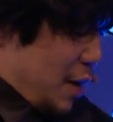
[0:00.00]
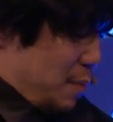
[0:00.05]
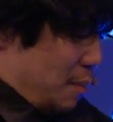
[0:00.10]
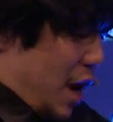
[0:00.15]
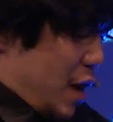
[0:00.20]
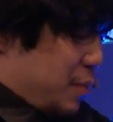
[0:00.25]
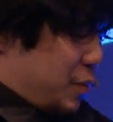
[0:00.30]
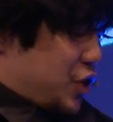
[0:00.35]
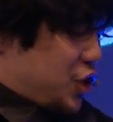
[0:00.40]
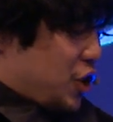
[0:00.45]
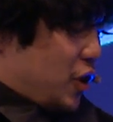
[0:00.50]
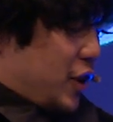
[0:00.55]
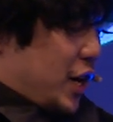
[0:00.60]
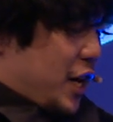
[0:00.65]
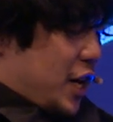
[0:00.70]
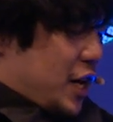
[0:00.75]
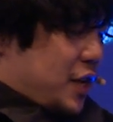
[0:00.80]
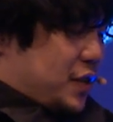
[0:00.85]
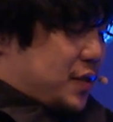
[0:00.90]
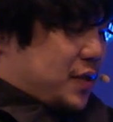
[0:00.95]
My vision
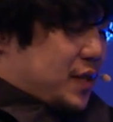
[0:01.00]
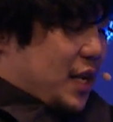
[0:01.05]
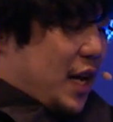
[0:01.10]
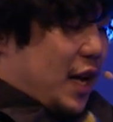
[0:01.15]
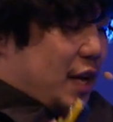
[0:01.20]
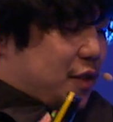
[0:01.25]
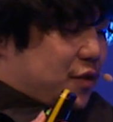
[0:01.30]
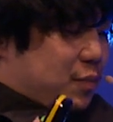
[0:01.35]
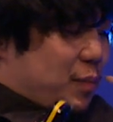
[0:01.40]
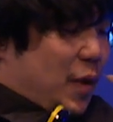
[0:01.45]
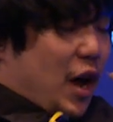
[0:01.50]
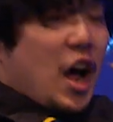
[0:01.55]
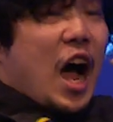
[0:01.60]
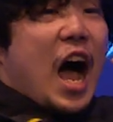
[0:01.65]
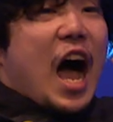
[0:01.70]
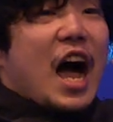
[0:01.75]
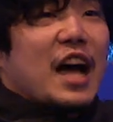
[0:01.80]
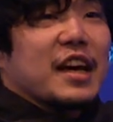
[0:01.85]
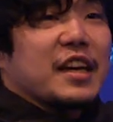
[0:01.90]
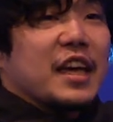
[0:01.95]
is that by
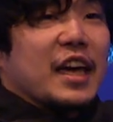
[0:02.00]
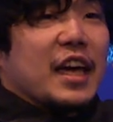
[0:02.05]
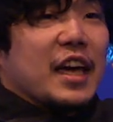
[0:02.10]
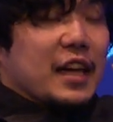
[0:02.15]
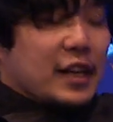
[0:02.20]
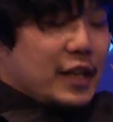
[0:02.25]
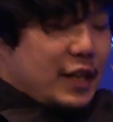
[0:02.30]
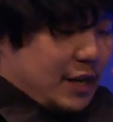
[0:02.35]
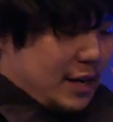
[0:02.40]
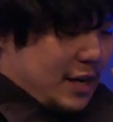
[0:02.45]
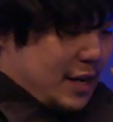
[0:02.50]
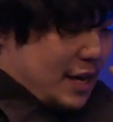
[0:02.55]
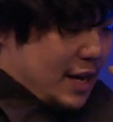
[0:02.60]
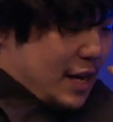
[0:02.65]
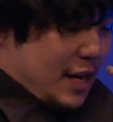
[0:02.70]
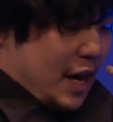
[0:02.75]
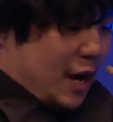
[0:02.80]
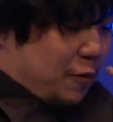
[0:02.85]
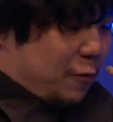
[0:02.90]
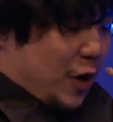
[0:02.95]
hacking
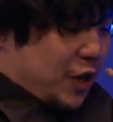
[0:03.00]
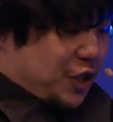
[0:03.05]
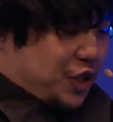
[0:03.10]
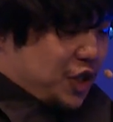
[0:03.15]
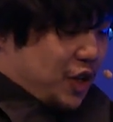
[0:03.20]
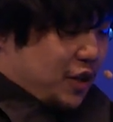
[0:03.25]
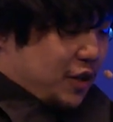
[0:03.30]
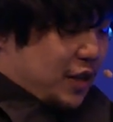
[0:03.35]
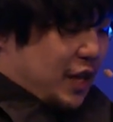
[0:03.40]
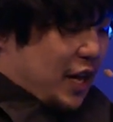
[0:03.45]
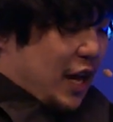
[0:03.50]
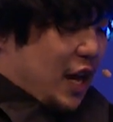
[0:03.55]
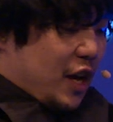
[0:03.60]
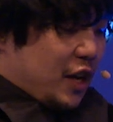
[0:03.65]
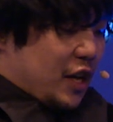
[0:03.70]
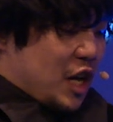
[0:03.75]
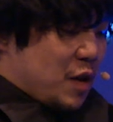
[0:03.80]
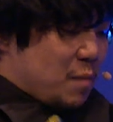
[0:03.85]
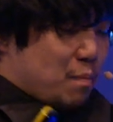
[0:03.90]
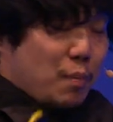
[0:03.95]
fashion
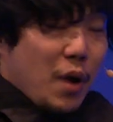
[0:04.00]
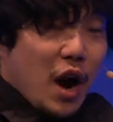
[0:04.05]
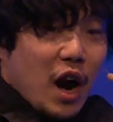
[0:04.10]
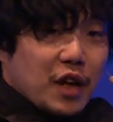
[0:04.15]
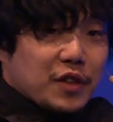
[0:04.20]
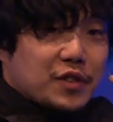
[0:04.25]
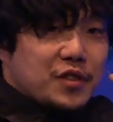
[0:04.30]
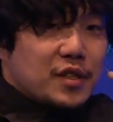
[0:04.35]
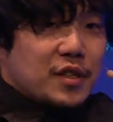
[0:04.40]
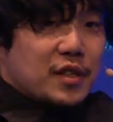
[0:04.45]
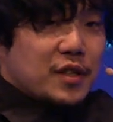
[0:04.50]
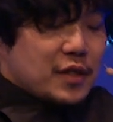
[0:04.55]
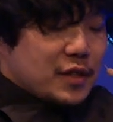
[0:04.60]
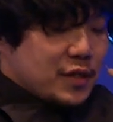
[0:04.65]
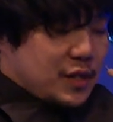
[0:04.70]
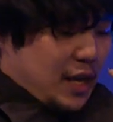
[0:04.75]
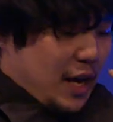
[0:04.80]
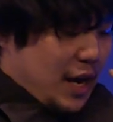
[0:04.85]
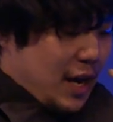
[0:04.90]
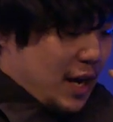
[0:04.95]
can invert
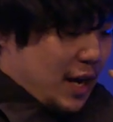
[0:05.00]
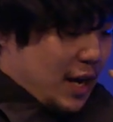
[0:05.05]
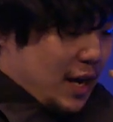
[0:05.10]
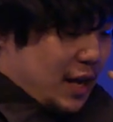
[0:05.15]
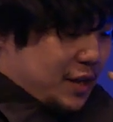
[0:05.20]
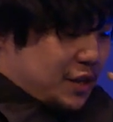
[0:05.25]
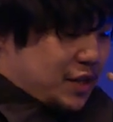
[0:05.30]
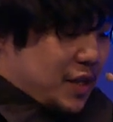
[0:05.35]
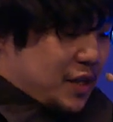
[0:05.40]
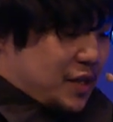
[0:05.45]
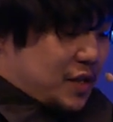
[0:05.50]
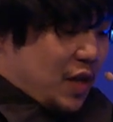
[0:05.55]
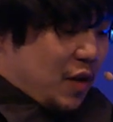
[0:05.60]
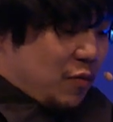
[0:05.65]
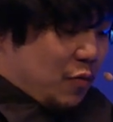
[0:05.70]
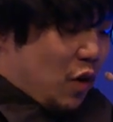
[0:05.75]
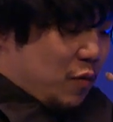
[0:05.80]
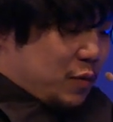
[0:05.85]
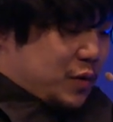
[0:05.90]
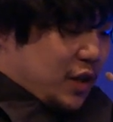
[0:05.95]
the
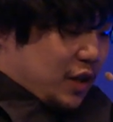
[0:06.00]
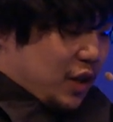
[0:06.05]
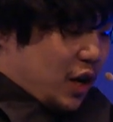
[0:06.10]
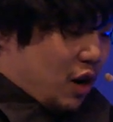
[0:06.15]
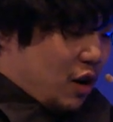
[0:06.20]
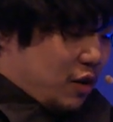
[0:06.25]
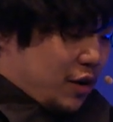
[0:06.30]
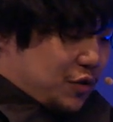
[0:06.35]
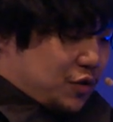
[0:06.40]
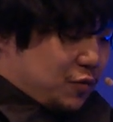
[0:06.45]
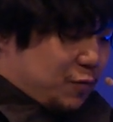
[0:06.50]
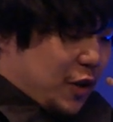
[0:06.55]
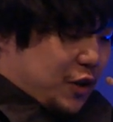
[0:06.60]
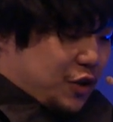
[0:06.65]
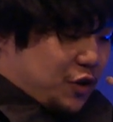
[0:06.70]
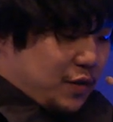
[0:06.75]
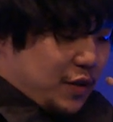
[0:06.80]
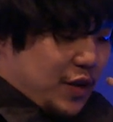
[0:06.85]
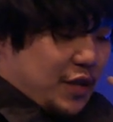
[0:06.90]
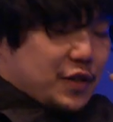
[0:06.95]
system of the current
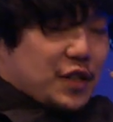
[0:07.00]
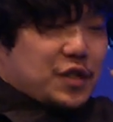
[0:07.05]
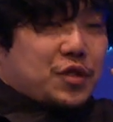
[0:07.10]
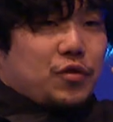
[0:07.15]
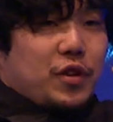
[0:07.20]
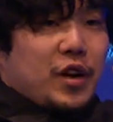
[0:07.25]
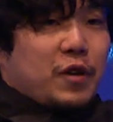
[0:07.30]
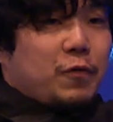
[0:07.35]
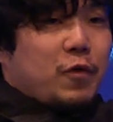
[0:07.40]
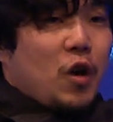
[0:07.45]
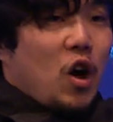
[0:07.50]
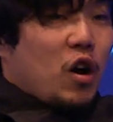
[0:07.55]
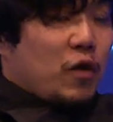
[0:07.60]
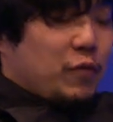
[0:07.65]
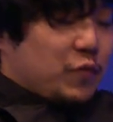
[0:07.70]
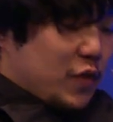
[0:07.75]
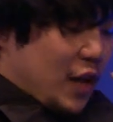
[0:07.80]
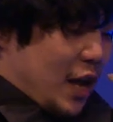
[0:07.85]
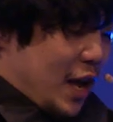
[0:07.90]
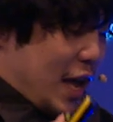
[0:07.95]
fashion industry
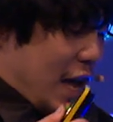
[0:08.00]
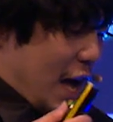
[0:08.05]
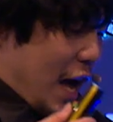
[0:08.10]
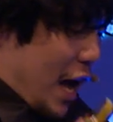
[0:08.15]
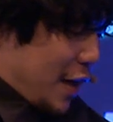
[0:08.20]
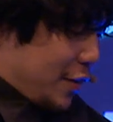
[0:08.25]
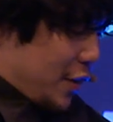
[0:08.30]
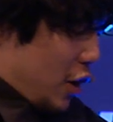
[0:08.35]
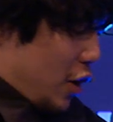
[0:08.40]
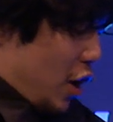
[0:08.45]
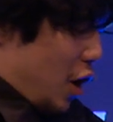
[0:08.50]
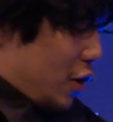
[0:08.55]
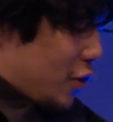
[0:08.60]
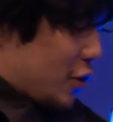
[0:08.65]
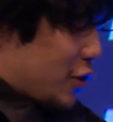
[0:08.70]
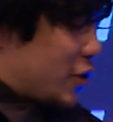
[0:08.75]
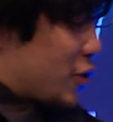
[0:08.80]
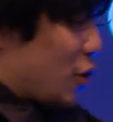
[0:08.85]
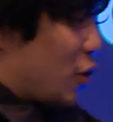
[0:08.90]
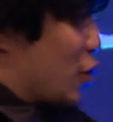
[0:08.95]
from
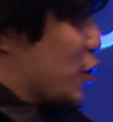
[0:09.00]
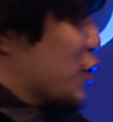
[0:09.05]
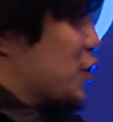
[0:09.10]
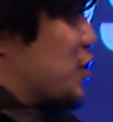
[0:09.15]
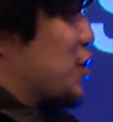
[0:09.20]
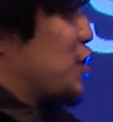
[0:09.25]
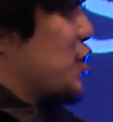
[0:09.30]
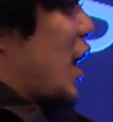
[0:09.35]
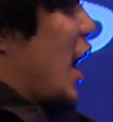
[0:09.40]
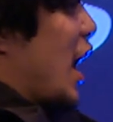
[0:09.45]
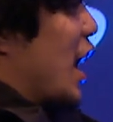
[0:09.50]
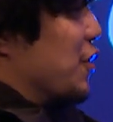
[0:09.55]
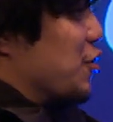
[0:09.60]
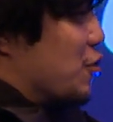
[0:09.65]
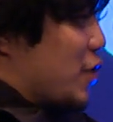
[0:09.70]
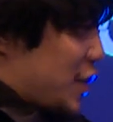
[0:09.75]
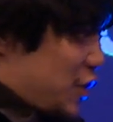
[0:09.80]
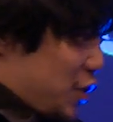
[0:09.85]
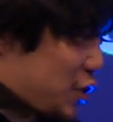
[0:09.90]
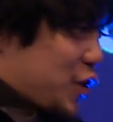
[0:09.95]
analog, closed,
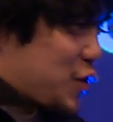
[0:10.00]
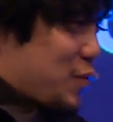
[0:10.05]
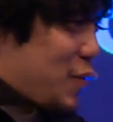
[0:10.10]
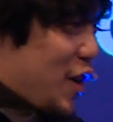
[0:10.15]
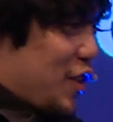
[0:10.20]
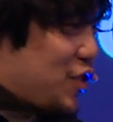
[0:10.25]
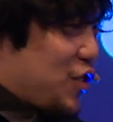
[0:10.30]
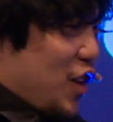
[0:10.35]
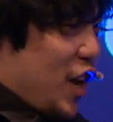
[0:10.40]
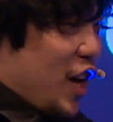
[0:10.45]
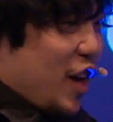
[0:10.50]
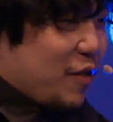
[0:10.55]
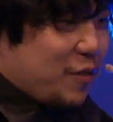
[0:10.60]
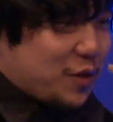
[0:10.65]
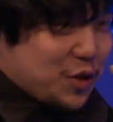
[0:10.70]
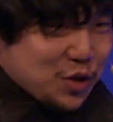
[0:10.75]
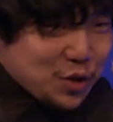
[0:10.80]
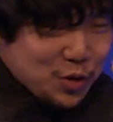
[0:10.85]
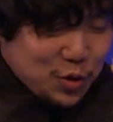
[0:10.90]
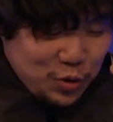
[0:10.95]
and
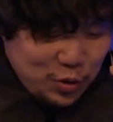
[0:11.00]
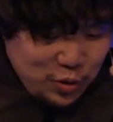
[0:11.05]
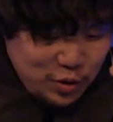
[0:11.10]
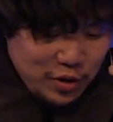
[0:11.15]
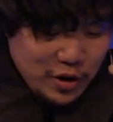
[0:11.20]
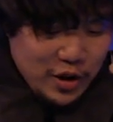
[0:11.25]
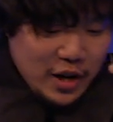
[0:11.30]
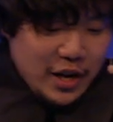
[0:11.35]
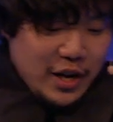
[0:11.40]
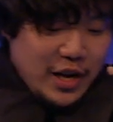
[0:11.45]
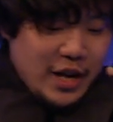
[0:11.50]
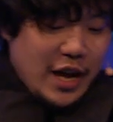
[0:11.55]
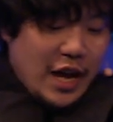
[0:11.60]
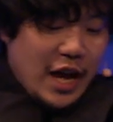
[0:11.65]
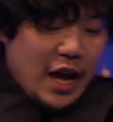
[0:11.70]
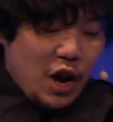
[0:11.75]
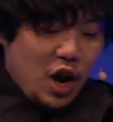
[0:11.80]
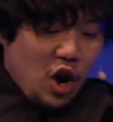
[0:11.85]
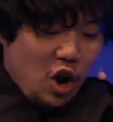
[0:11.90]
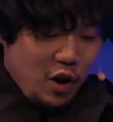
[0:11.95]
retrospective to
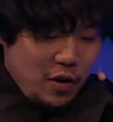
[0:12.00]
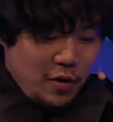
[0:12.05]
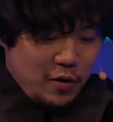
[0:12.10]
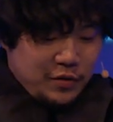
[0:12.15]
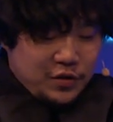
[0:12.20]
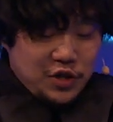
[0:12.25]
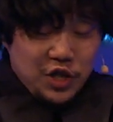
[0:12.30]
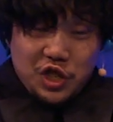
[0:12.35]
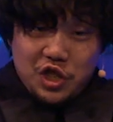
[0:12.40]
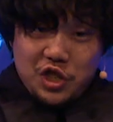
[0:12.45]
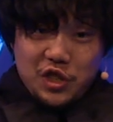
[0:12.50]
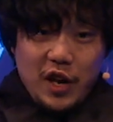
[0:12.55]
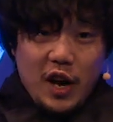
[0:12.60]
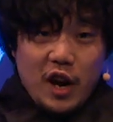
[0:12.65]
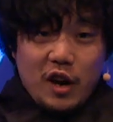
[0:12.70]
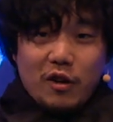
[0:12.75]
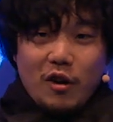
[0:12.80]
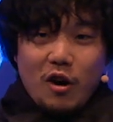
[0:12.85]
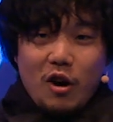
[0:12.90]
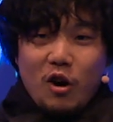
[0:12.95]

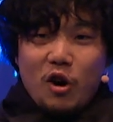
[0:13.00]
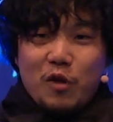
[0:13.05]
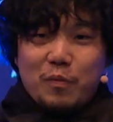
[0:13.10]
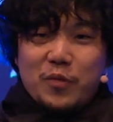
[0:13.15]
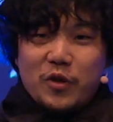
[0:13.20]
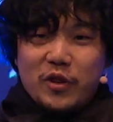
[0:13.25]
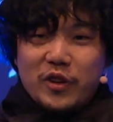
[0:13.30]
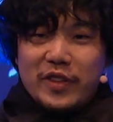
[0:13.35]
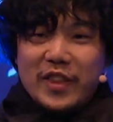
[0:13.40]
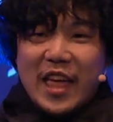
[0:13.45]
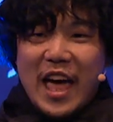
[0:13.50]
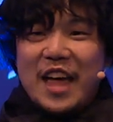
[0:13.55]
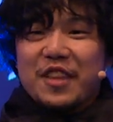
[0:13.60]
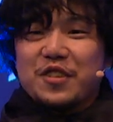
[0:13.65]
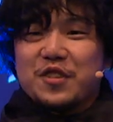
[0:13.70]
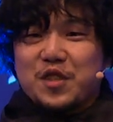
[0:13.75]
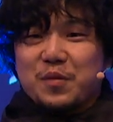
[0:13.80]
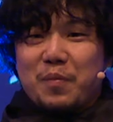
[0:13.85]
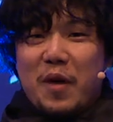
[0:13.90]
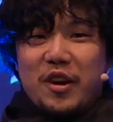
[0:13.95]
digital, open,
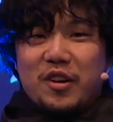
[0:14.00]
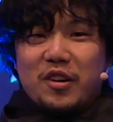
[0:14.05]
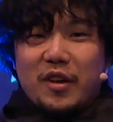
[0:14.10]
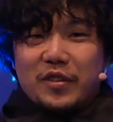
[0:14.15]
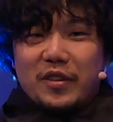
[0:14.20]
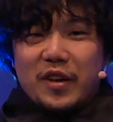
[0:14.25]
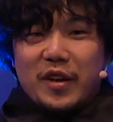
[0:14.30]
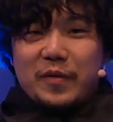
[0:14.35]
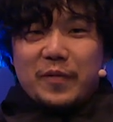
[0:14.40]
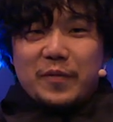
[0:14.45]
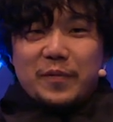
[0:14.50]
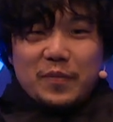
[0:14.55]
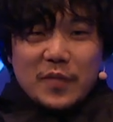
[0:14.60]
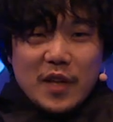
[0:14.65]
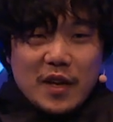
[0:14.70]
and speculative.